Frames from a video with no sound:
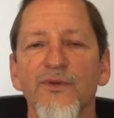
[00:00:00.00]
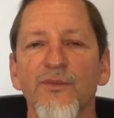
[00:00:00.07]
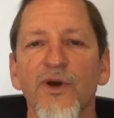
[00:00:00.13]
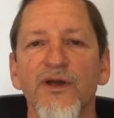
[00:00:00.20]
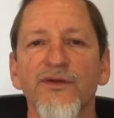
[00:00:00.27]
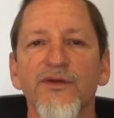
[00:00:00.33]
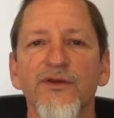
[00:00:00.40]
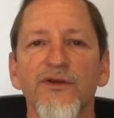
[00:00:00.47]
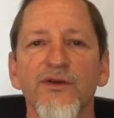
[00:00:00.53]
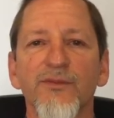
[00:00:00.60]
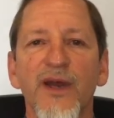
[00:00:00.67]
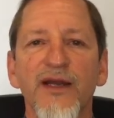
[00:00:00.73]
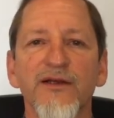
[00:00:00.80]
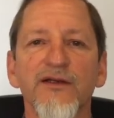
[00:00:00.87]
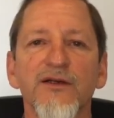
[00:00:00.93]
what your
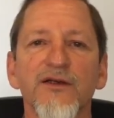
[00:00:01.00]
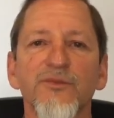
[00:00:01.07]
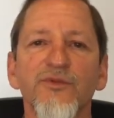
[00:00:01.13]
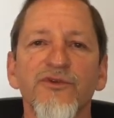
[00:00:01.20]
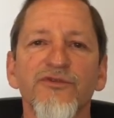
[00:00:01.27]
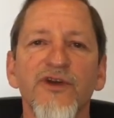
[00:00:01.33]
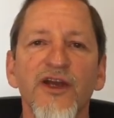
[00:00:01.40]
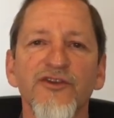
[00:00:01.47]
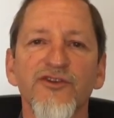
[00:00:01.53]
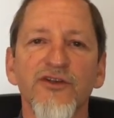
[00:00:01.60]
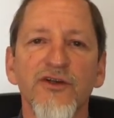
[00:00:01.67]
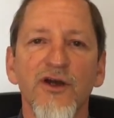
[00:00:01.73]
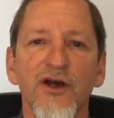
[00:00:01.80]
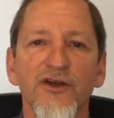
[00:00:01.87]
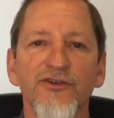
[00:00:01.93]
medical
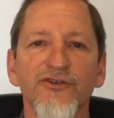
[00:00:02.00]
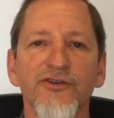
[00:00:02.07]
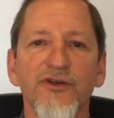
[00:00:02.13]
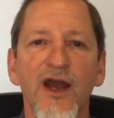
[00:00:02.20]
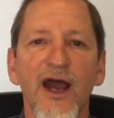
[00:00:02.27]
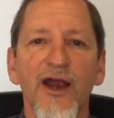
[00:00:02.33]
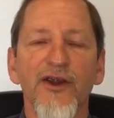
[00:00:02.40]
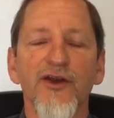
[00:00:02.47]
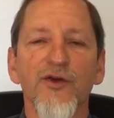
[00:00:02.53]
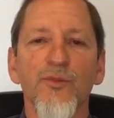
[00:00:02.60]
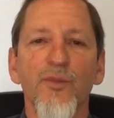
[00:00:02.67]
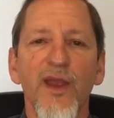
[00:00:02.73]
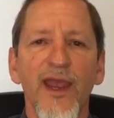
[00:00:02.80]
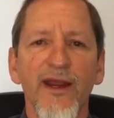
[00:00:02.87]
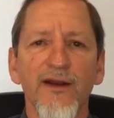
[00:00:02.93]
profession calls your
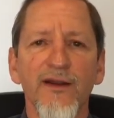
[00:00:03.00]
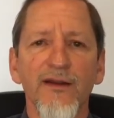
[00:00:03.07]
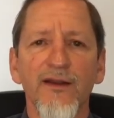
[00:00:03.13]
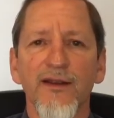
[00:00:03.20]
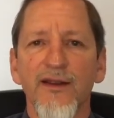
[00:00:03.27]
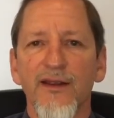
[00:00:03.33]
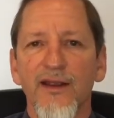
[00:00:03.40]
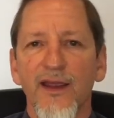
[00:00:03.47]
iron panel.